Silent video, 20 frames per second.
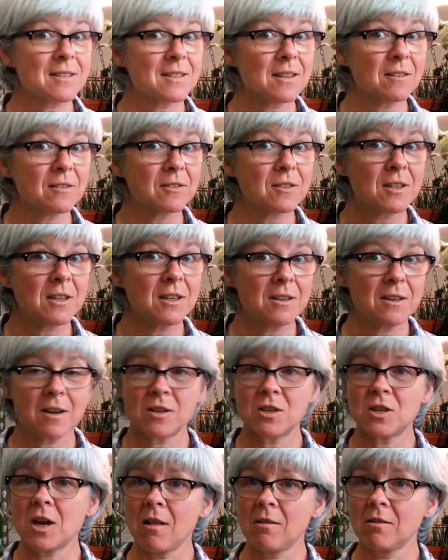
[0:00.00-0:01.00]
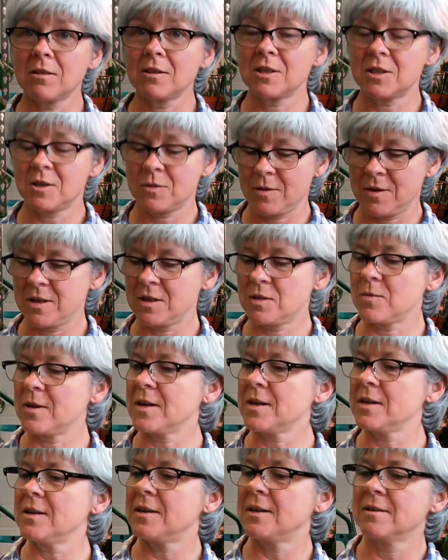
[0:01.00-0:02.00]
Single Seed Challenge
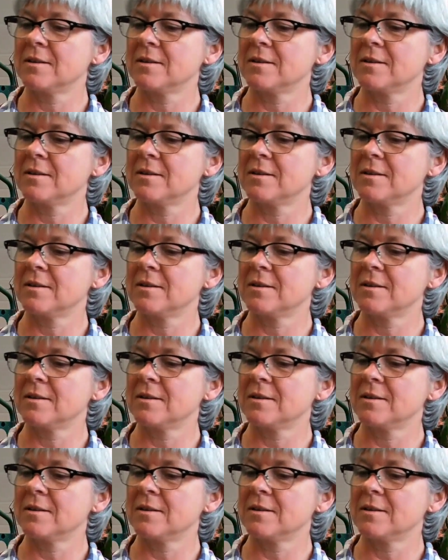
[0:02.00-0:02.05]
2020.